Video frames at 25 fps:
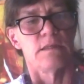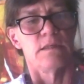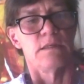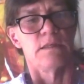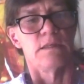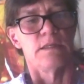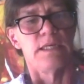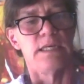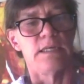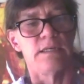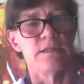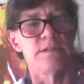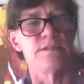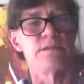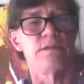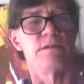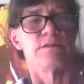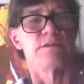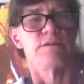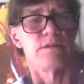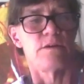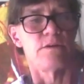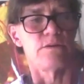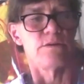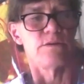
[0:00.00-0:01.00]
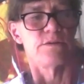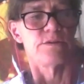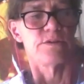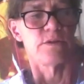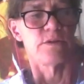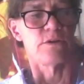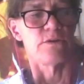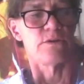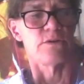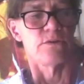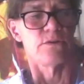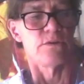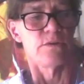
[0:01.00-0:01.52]
yes, so
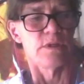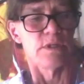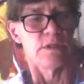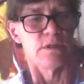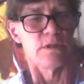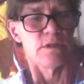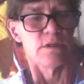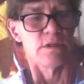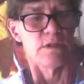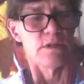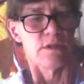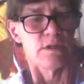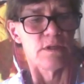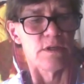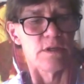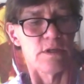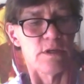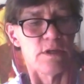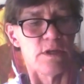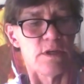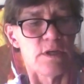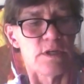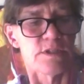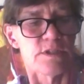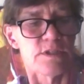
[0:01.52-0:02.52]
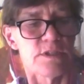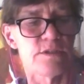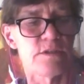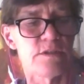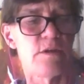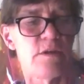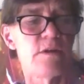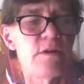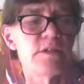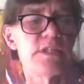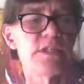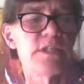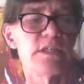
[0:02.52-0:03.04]
so
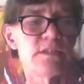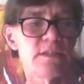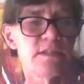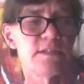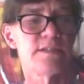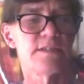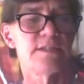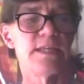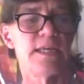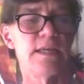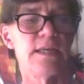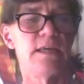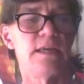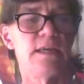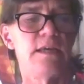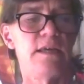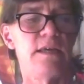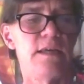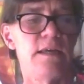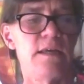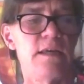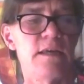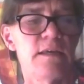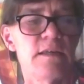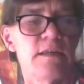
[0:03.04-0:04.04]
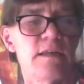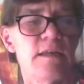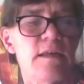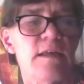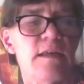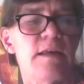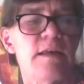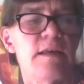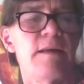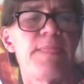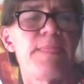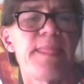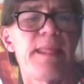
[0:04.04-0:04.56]
starting to see
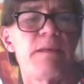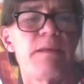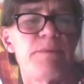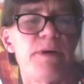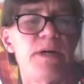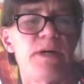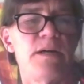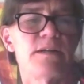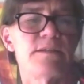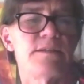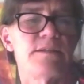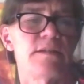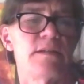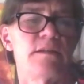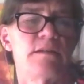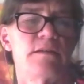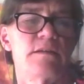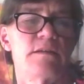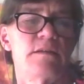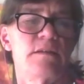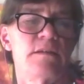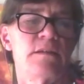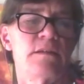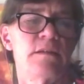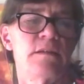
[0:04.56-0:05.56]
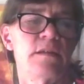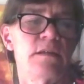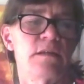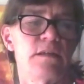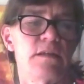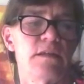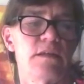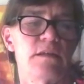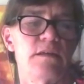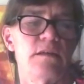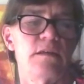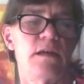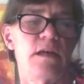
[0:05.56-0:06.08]
personal,
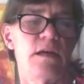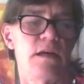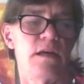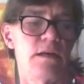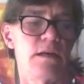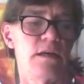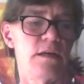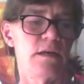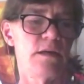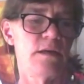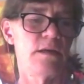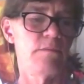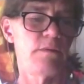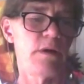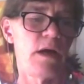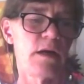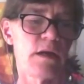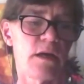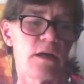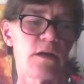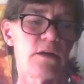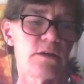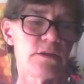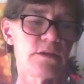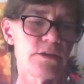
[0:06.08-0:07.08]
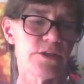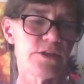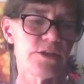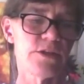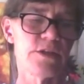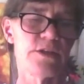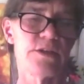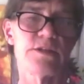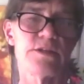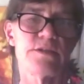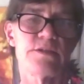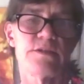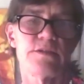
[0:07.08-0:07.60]
uh,
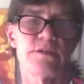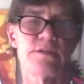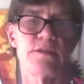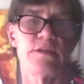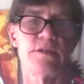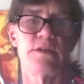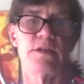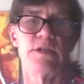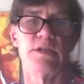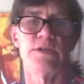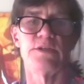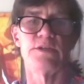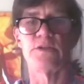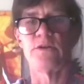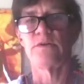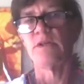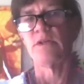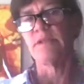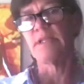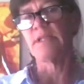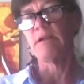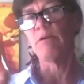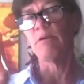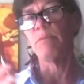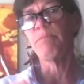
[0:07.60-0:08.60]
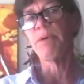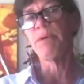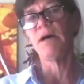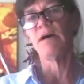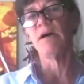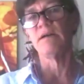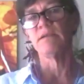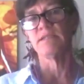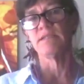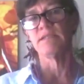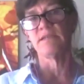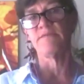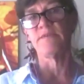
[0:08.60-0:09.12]
unconscious, so that there are
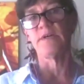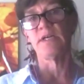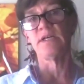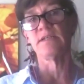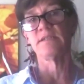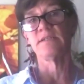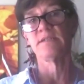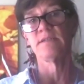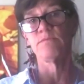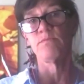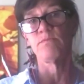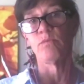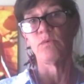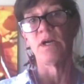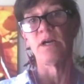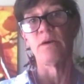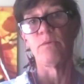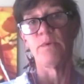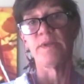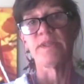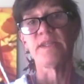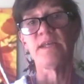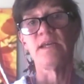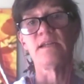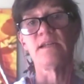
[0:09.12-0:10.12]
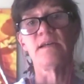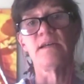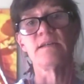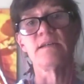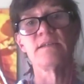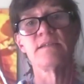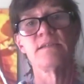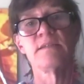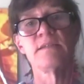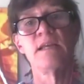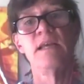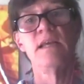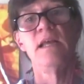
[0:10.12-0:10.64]
parts of us uh, within
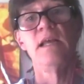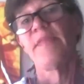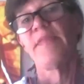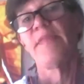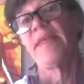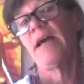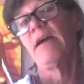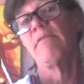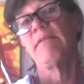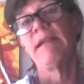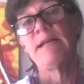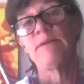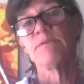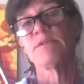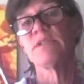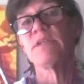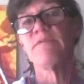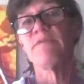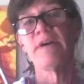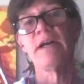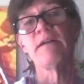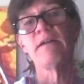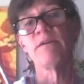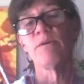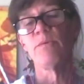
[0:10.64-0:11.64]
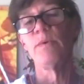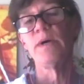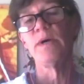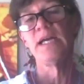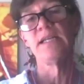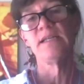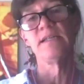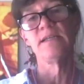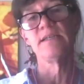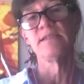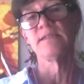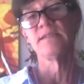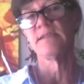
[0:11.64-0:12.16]
us that are out of our
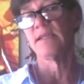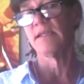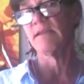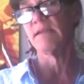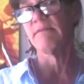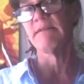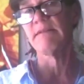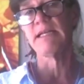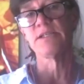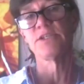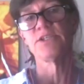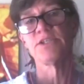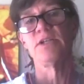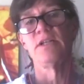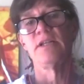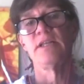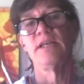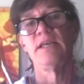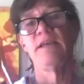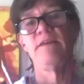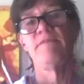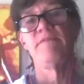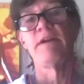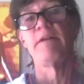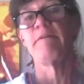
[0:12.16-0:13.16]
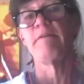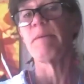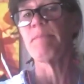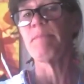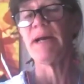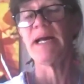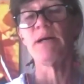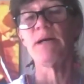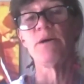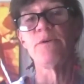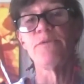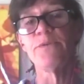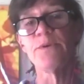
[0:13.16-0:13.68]
awareness that are actually very
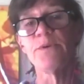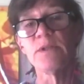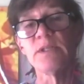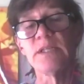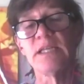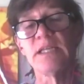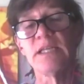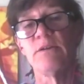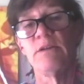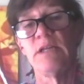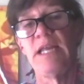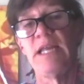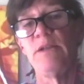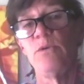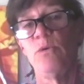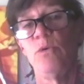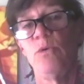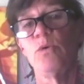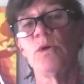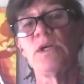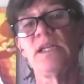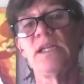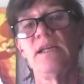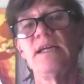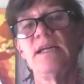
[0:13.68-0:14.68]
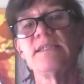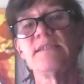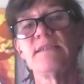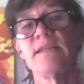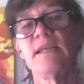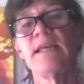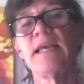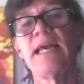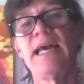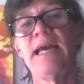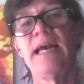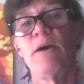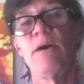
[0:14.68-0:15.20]
powerful in, in
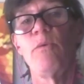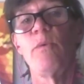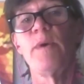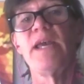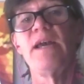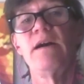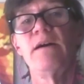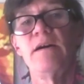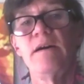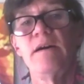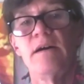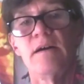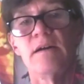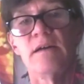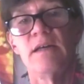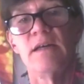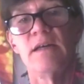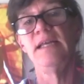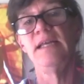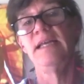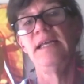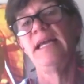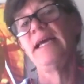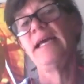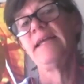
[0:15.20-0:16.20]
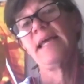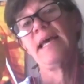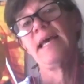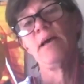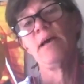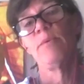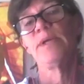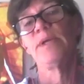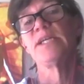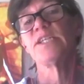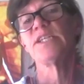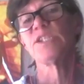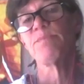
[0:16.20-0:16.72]
organizing how we are and how
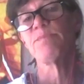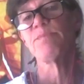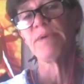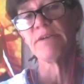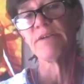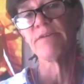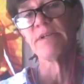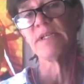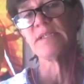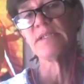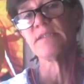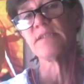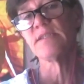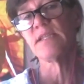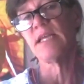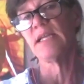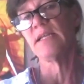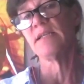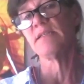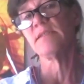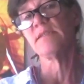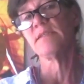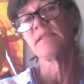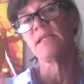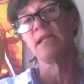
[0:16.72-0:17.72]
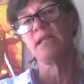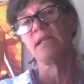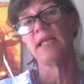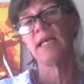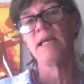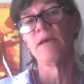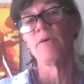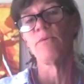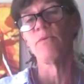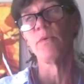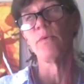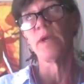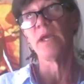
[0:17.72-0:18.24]
we experience things and
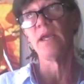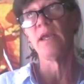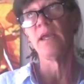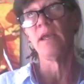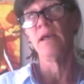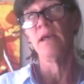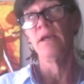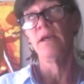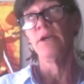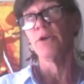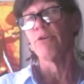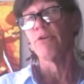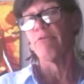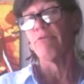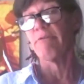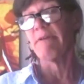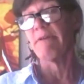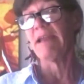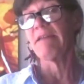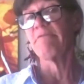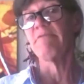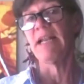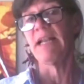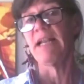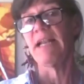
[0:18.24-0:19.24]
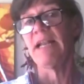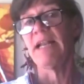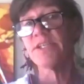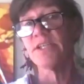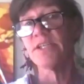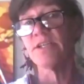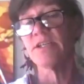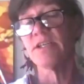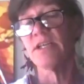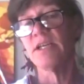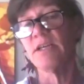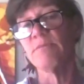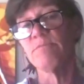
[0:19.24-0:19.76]
how we create
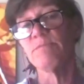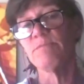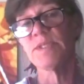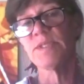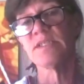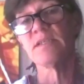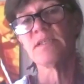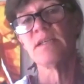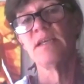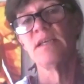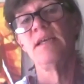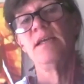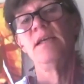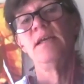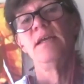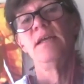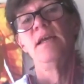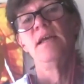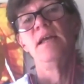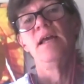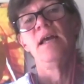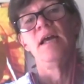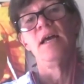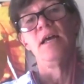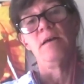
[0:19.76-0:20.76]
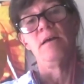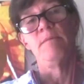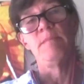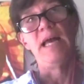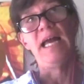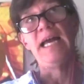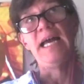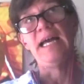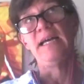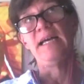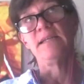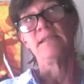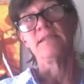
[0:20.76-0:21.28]
relationships. Um,
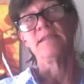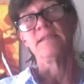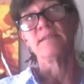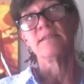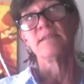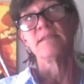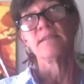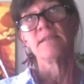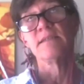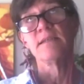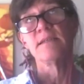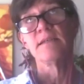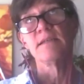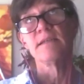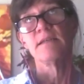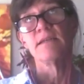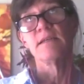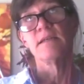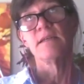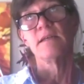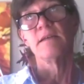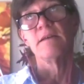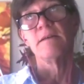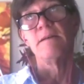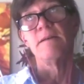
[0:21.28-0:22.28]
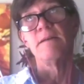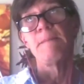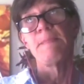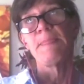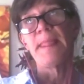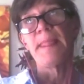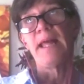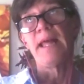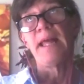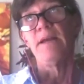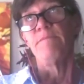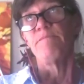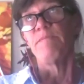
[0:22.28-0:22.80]
and,
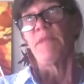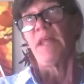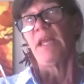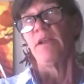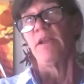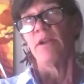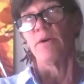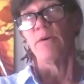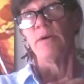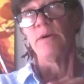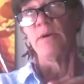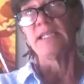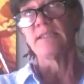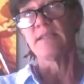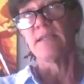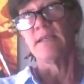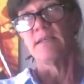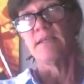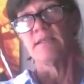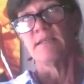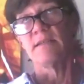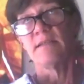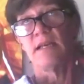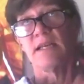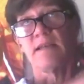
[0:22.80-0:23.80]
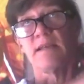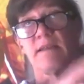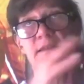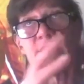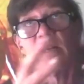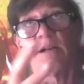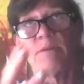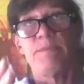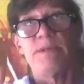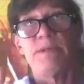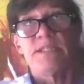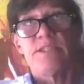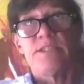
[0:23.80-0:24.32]
you know, as a
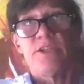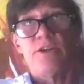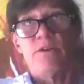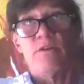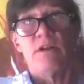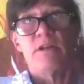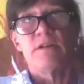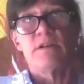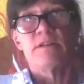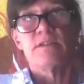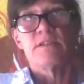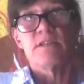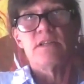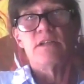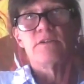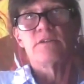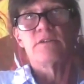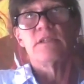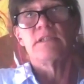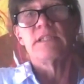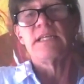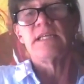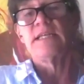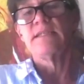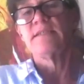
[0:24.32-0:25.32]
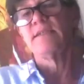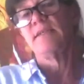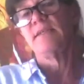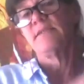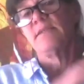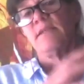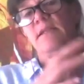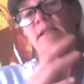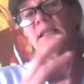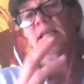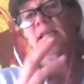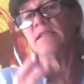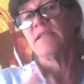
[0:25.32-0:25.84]
psychotherapist, you learn to look at that at
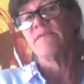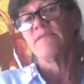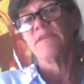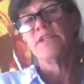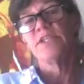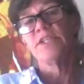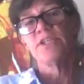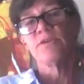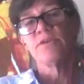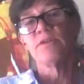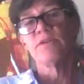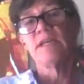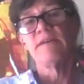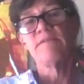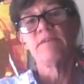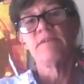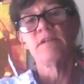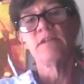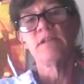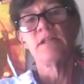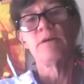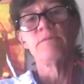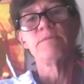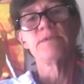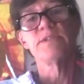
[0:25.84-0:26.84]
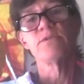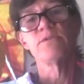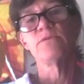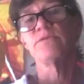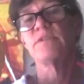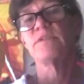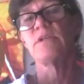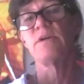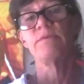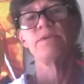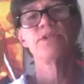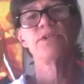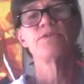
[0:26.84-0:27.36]
an individual level. I was
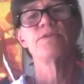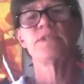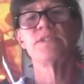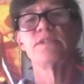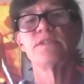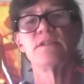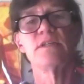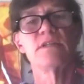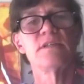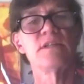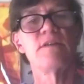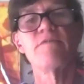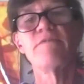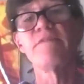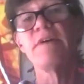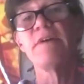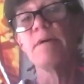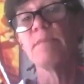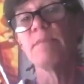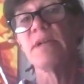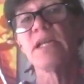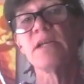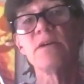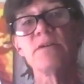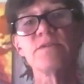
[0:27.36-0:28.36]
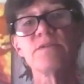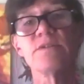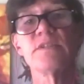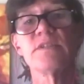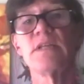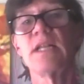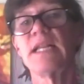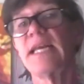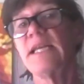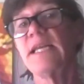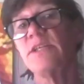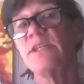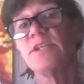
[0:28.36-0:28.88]
also interested in family
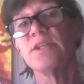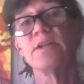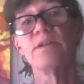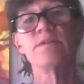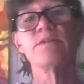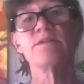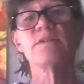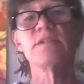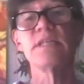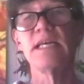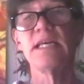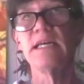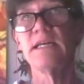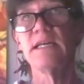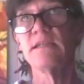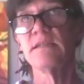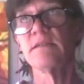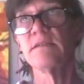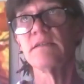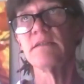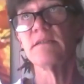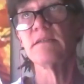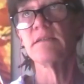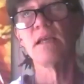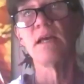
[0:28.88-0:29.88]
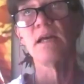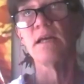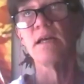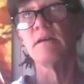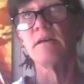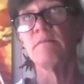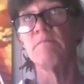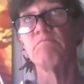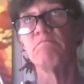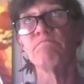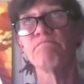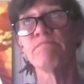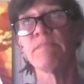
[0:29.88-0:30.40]
constellations and
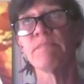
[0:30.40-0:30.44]
um,